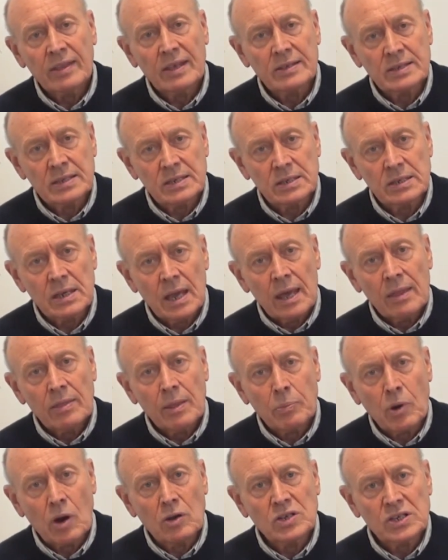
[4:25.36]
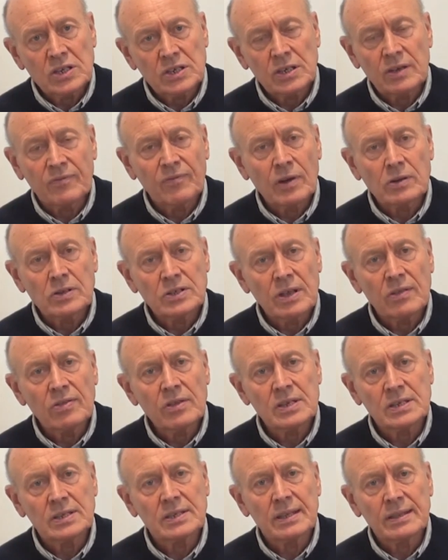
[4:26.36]
This is the process of
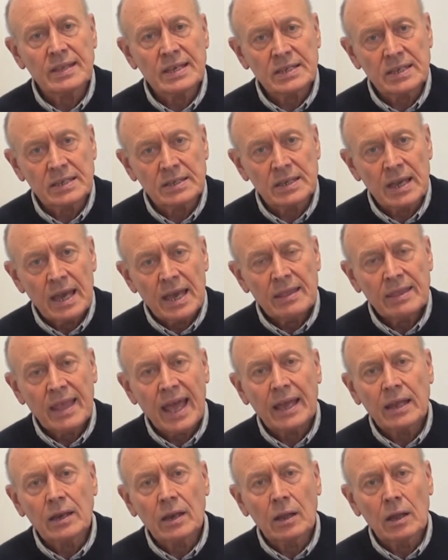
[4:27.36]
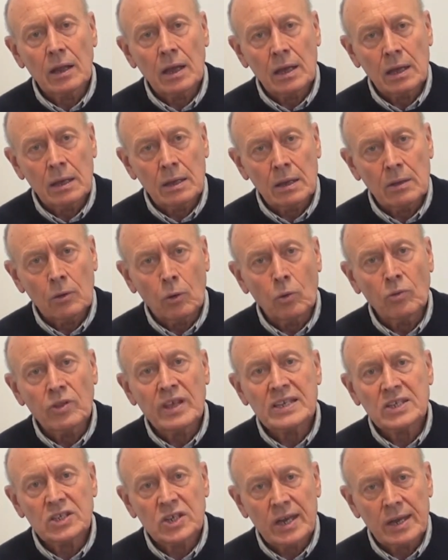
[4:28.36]
photosynthesis, and this has taken all
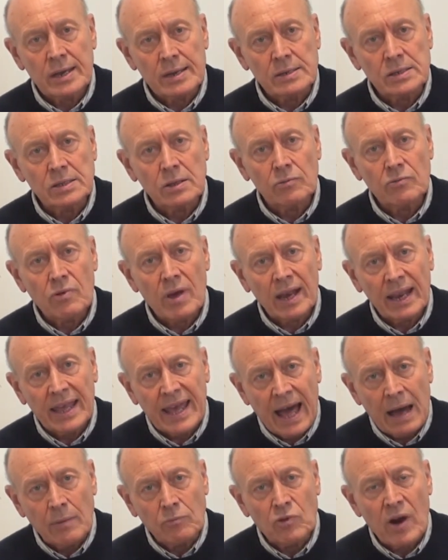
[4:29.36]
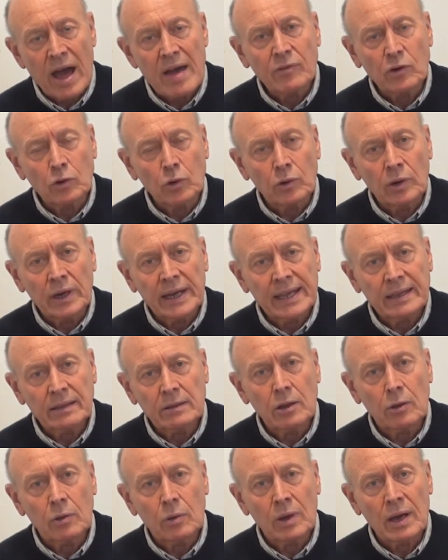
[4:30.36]
these years to really unravel it
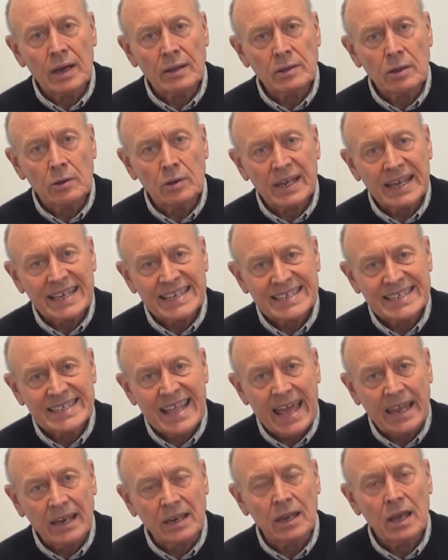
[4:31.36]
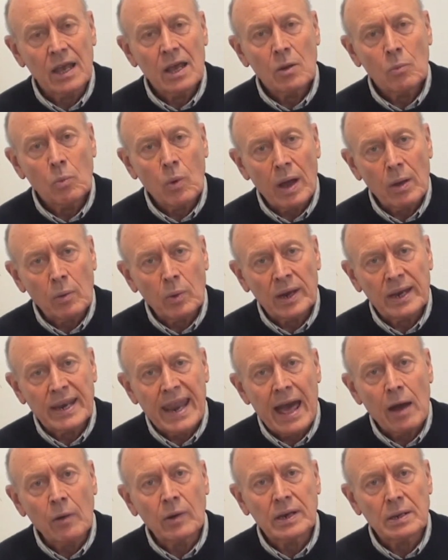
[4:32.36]
to an extent where we're
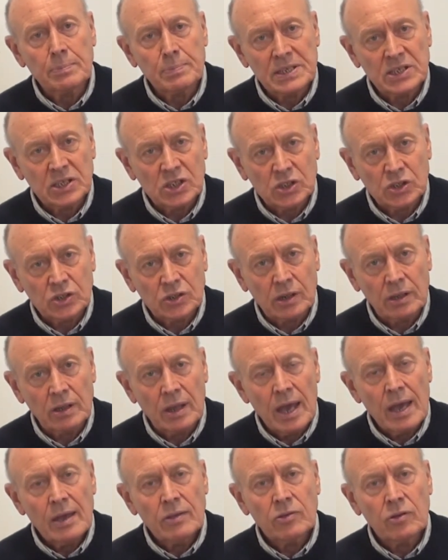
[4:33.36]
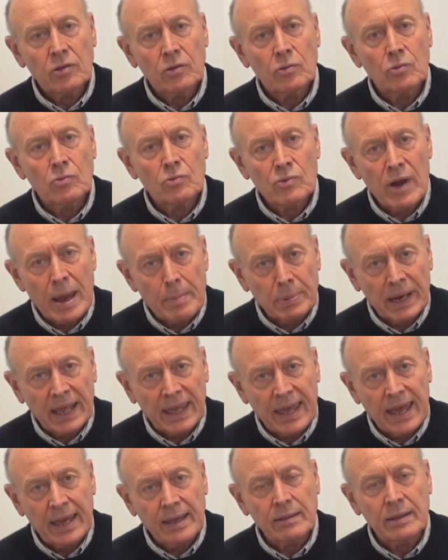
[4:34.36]
now in a position to
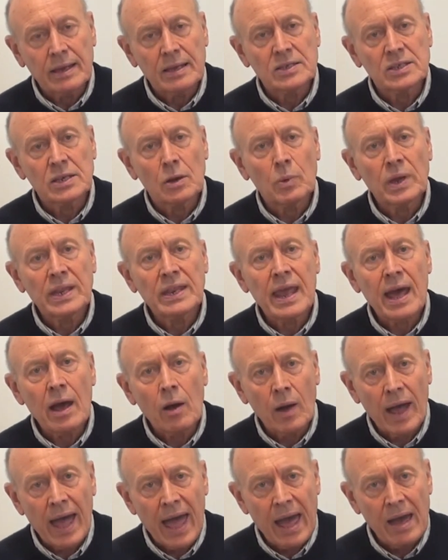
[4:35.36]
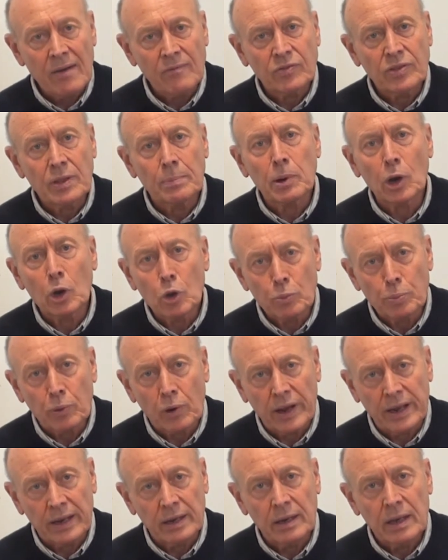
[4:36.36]
replicate it. So we now have the
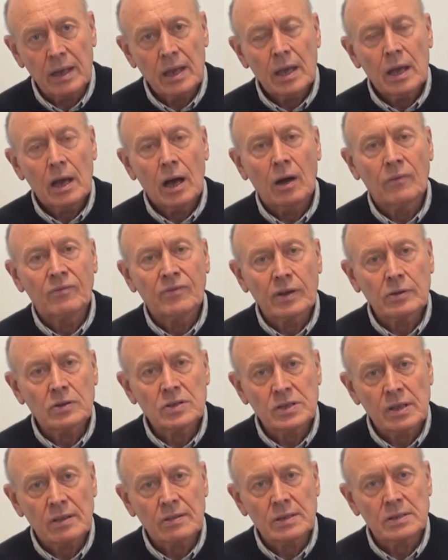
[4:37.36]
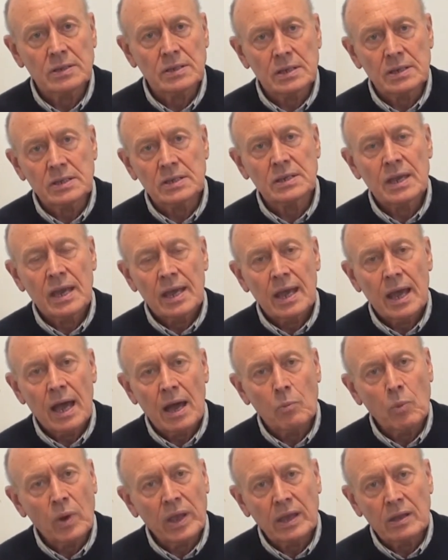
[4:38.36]
blueprint of photosynthesis,
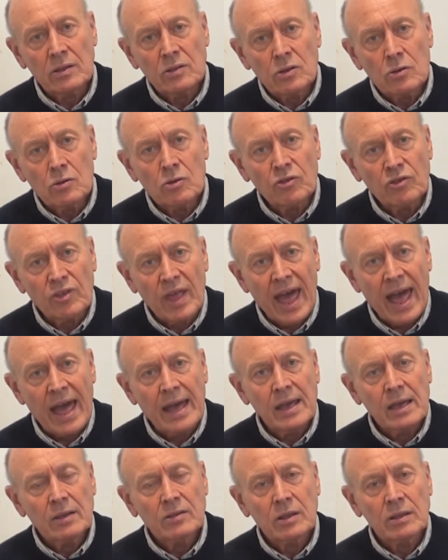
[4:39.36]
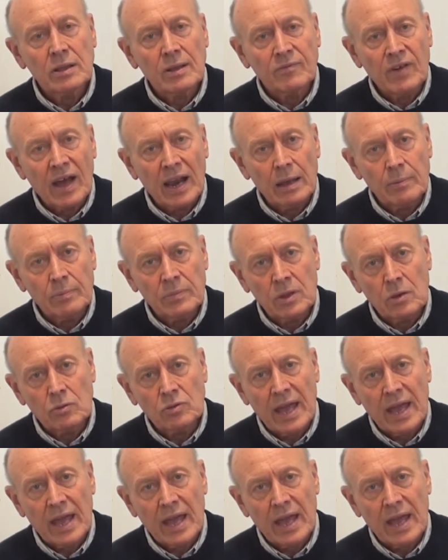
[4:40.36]
and we can use that to develop new